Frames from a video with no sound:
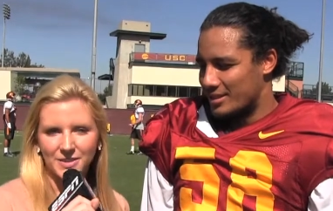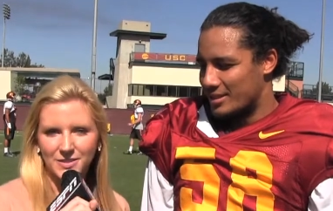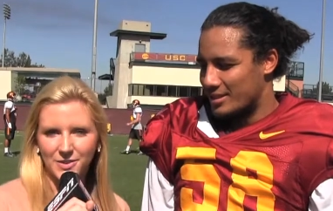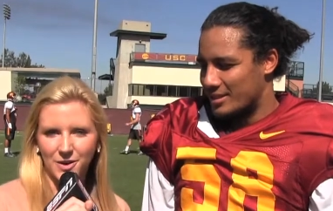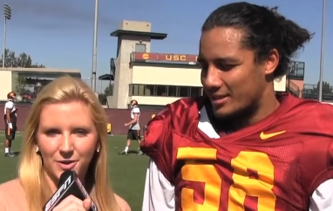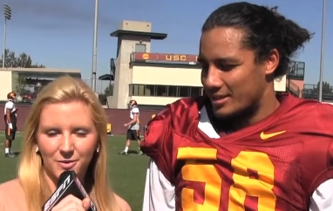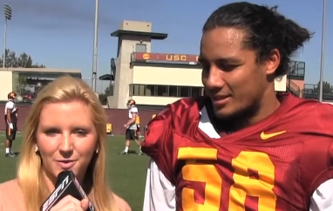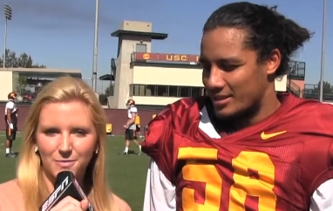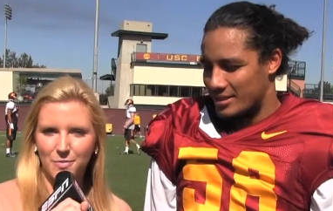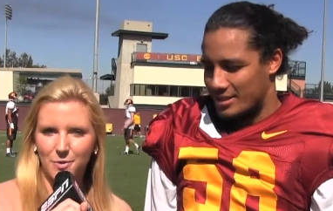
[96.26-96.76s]

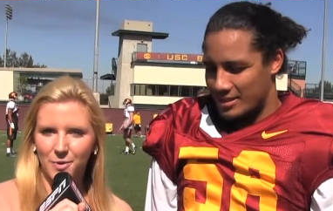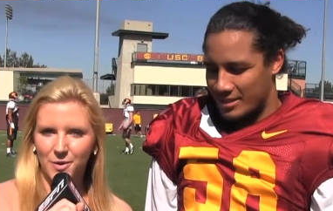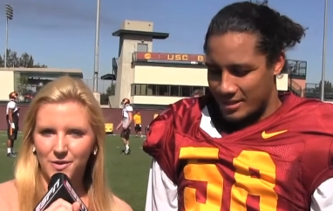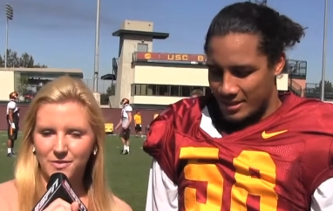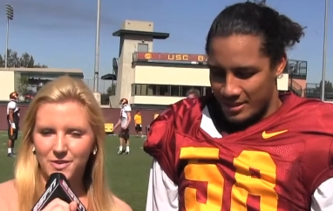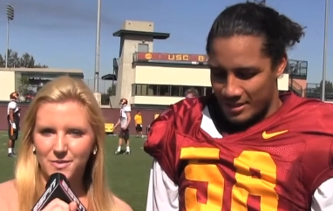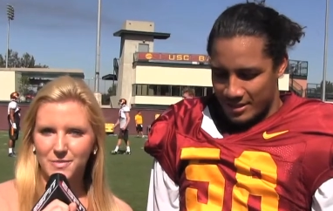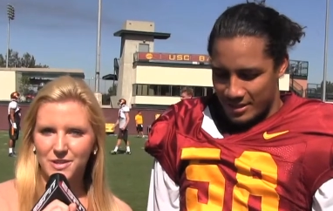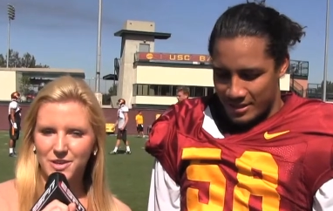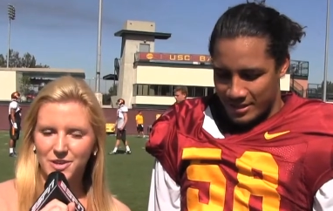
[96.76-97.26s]
Speaker 1: is our
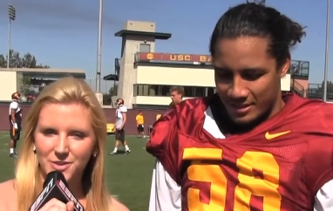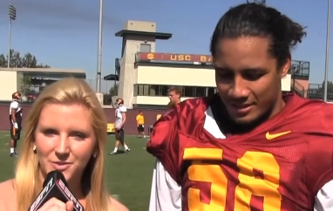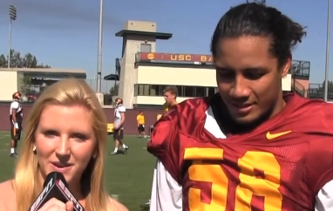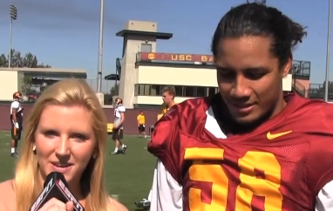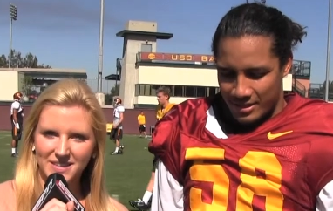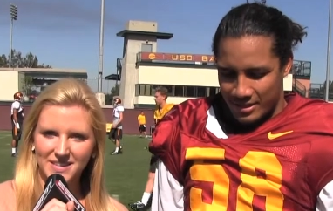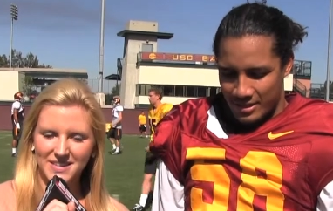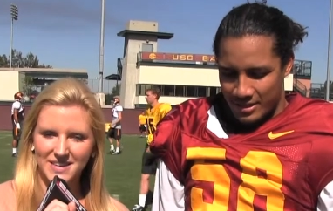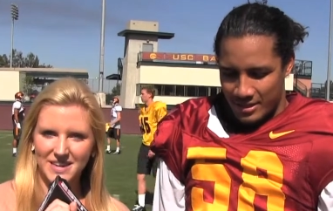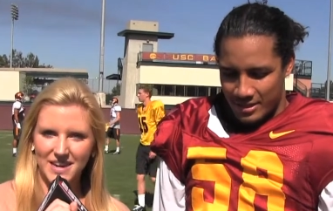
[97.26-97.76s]
report from the
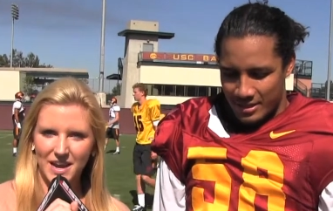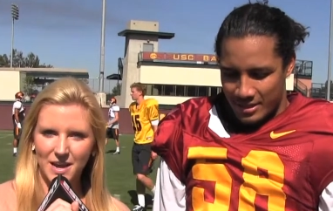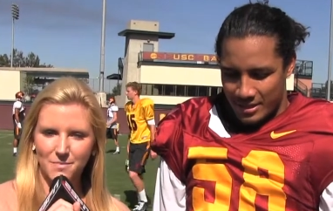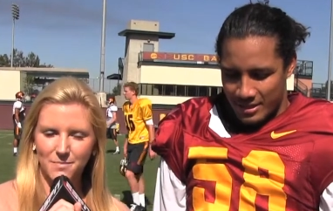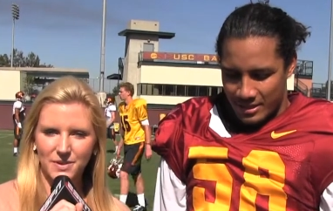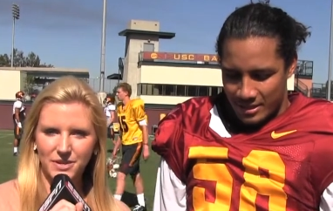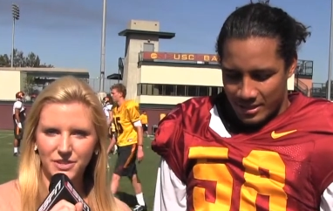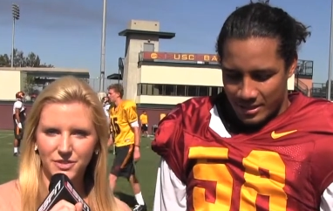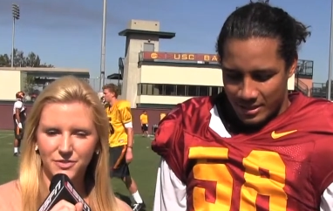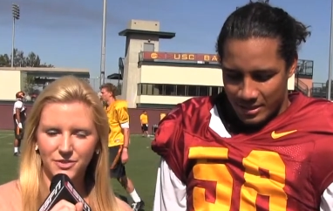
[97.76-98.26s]
USC
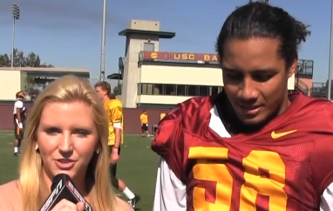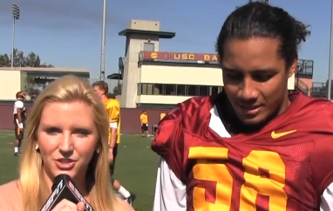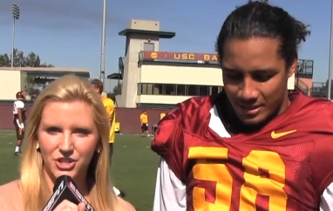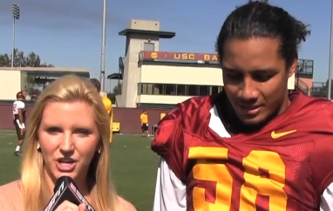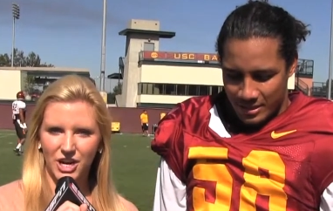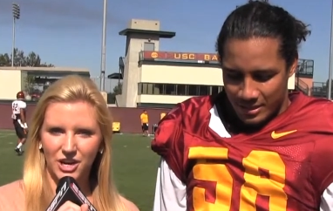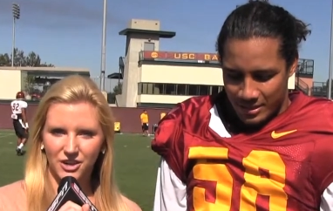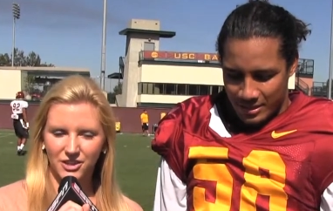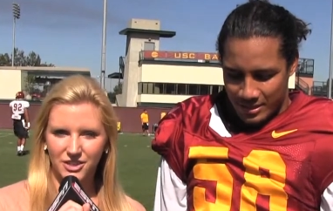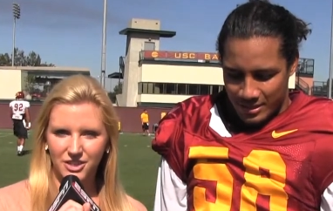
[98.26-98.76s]
campus for
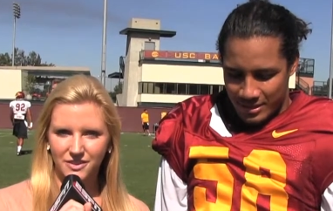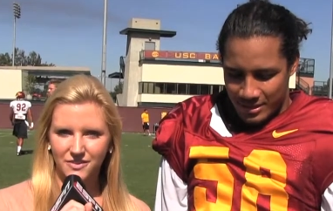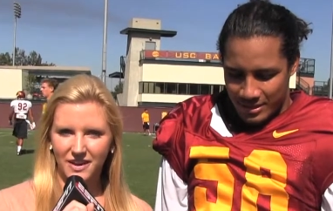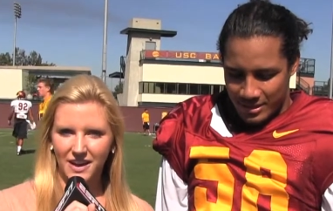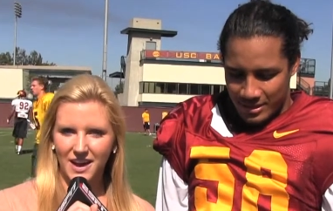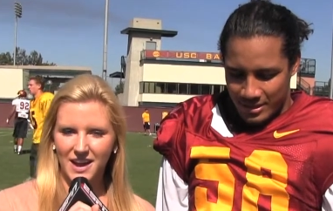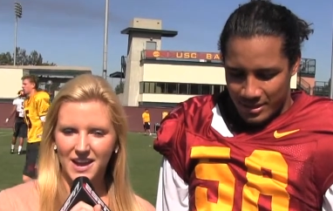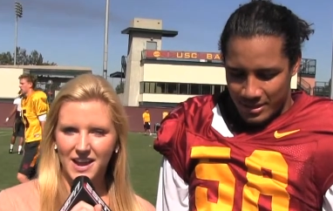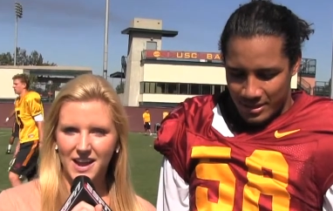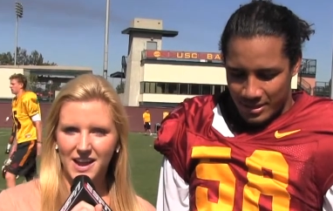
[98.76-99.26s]
JR
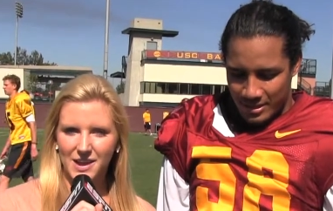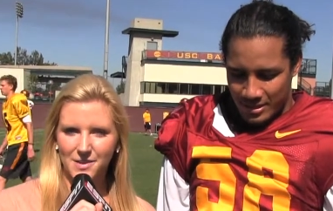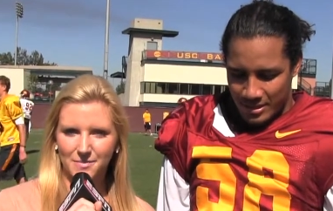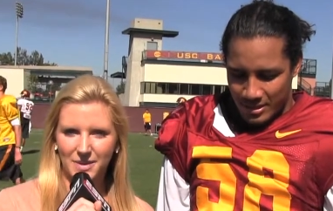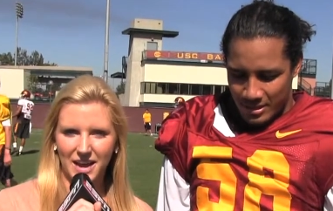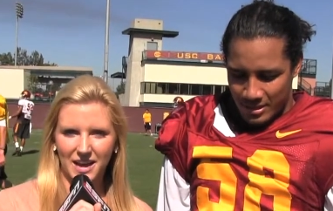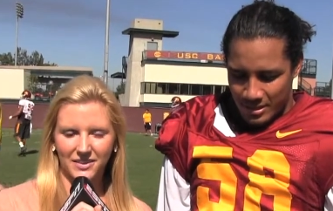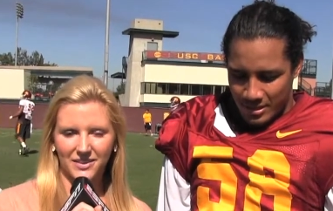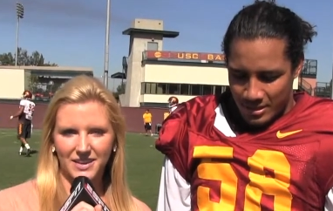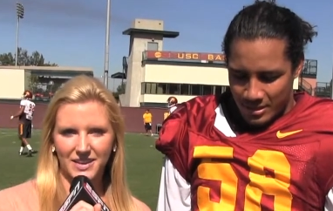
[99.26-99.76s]
Tavai.
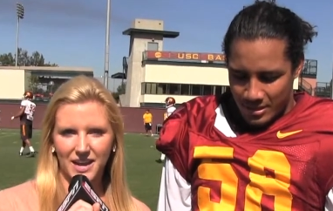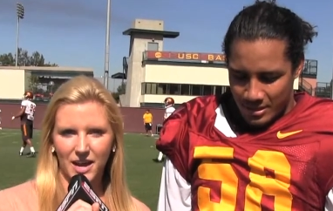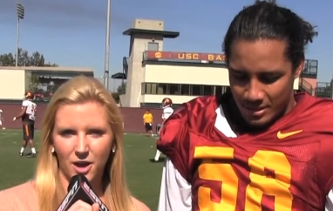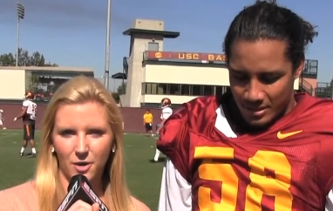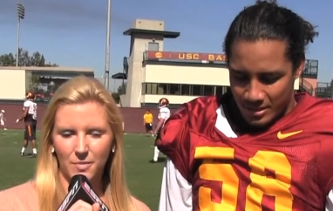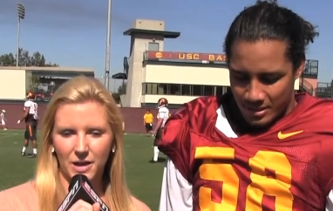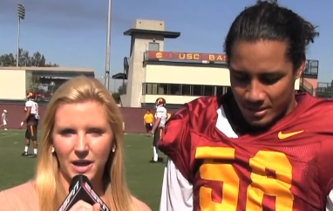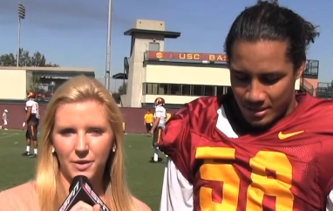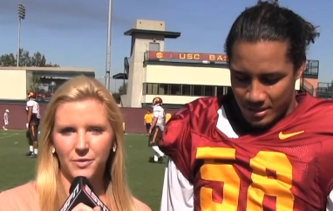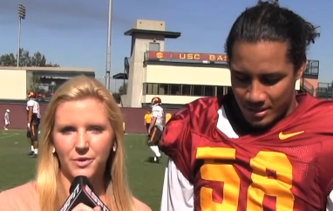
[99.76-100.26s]
I'm Natalie
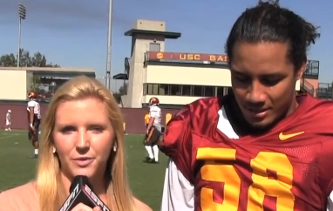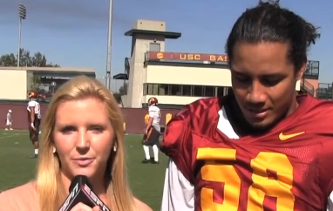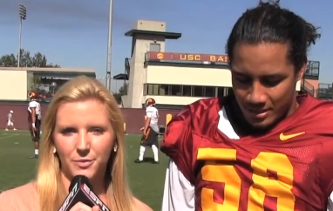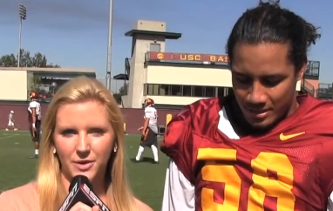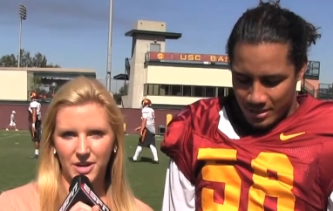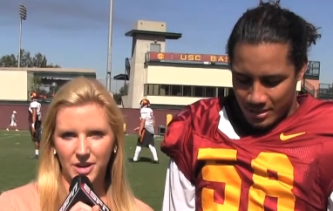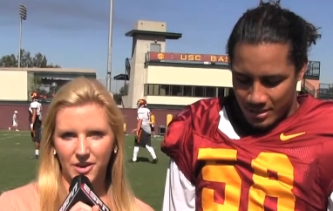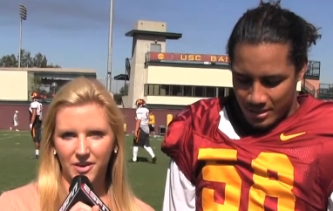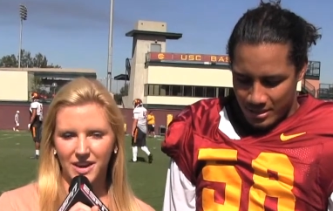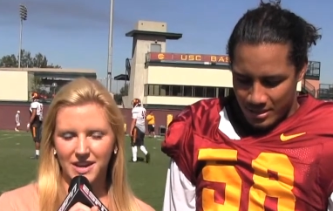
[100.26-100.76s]
Kalibat
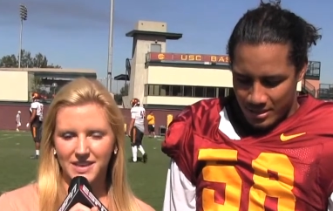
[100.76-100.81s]
with We